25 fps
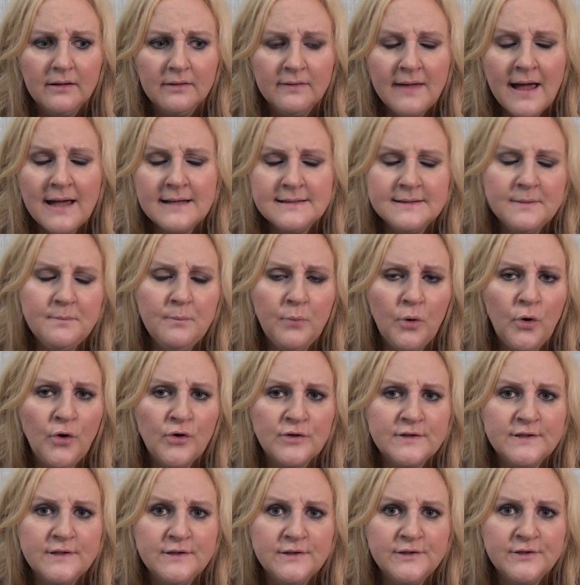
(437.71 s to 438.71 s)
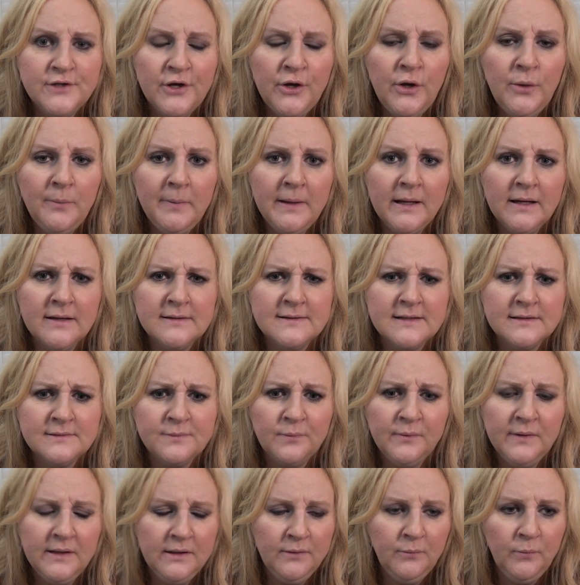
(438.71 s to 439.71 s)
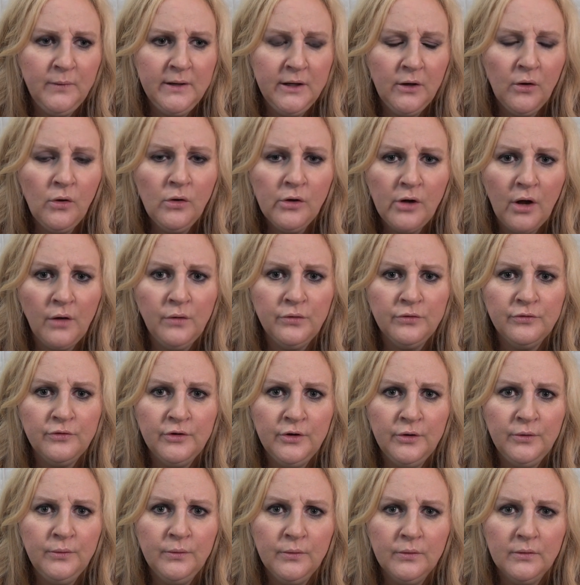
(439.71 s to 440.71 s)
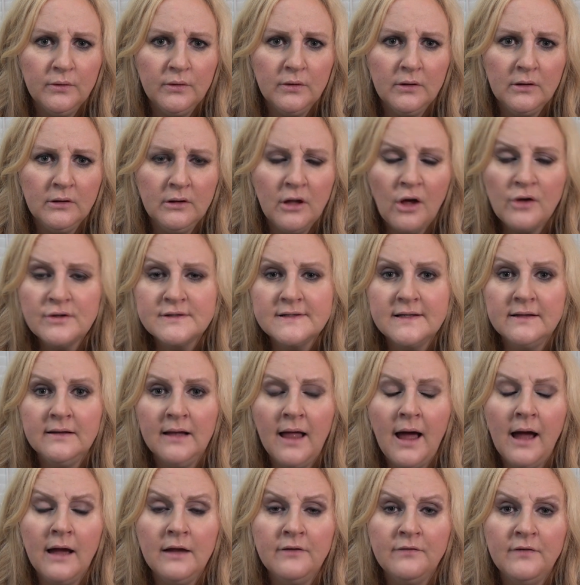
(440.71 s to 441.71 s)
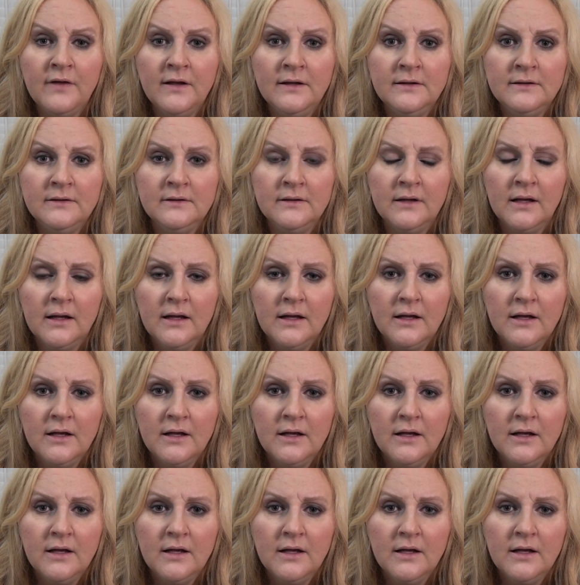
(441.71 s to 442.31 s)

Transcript: that is important too, because as we all go through loss in life, and